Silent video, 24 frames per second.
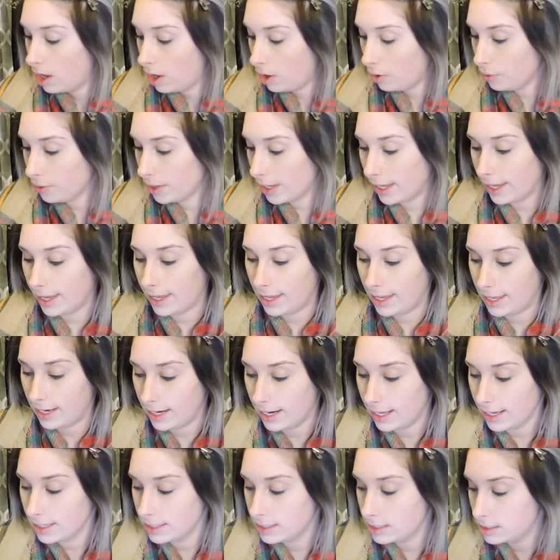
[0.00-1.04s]
Okay,
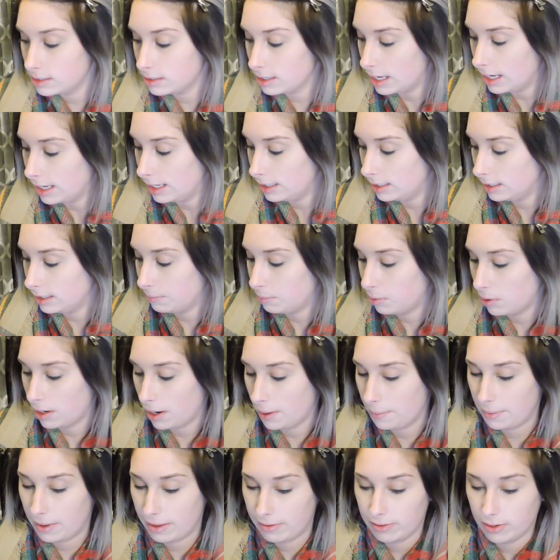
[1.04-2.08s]
next I put
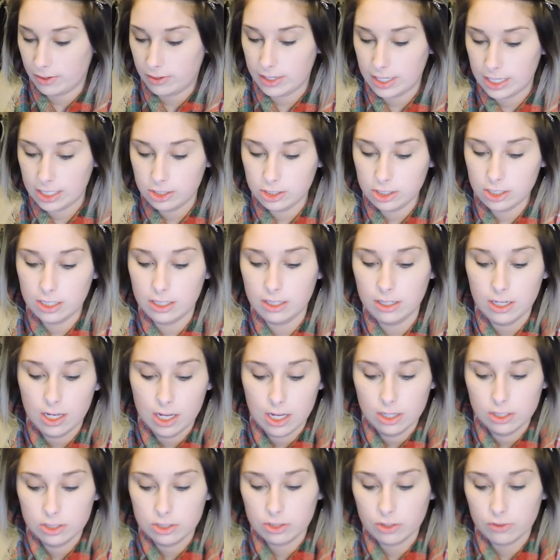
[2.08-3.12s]
on my foundation.
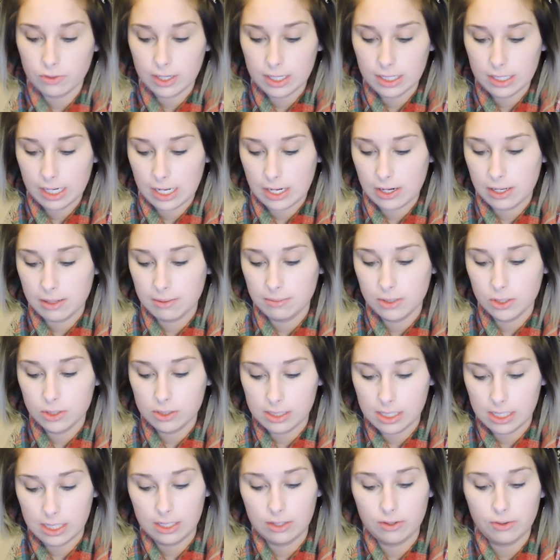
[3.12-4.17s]
So right now I'm
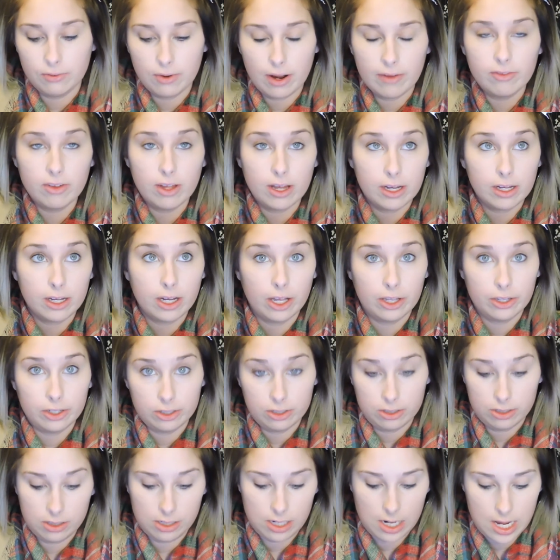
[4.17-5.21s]
using Revlon
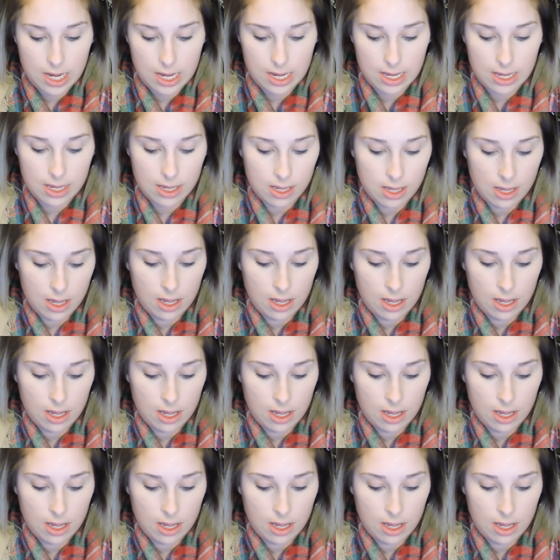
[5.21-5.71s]
Colorstay.